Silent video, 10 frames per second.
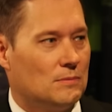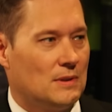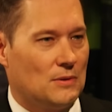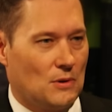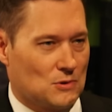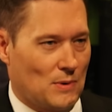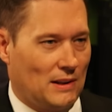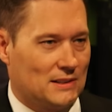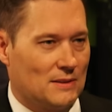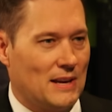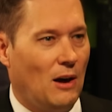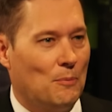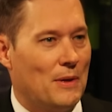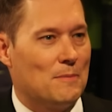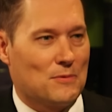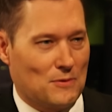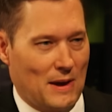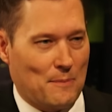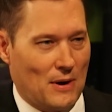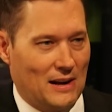those relatives, help them through
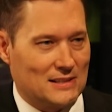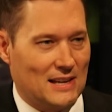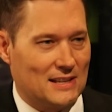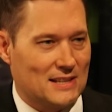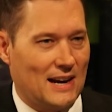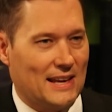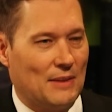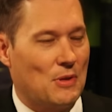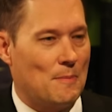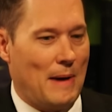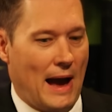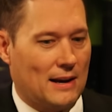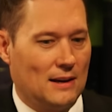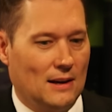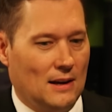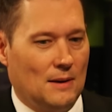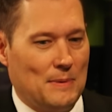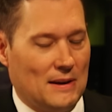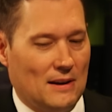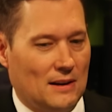that process, kind of get them back
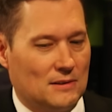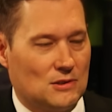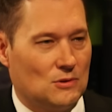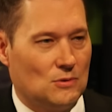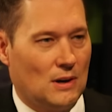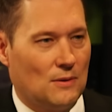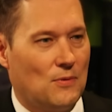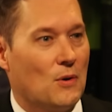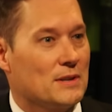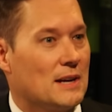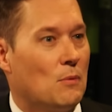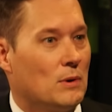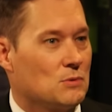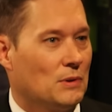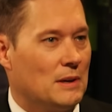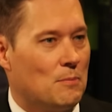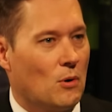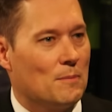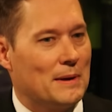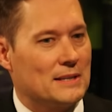to focus on what's really
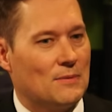important. Because